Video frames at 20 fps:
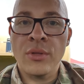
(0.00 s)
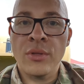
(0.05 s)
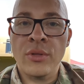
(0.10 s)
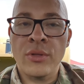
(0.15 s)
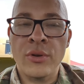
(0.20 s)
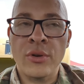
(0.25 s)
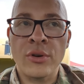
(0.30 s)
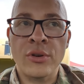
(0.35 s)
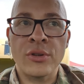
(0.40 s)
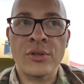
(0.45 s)

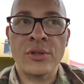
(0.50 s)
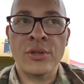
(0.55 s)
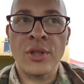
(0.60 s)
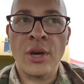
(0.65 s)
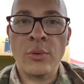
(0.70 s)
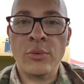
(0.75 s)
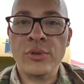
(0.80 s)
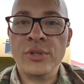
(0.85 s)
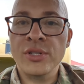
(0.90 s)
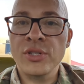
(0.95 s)

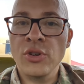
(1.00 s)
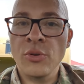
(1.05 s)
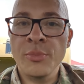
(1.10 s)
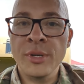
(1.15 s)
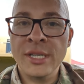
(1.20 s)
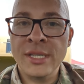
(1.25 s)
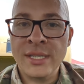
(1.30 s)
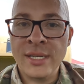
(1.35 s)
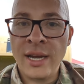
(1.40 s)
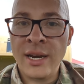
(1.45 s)
they will still
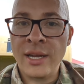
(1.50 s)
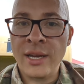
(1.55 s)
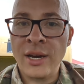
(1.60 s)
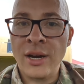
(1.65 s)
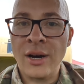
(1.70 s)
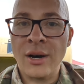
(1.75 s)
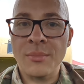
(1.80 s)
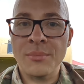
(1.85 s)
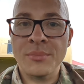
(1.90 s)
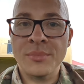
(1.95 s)
be setting
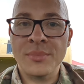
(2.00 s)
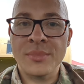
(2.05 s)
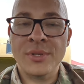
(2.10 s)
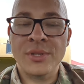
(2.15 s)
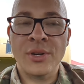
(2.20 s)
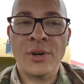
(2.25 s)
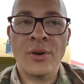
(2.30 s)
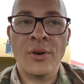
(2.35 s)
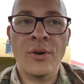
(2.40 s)
up, so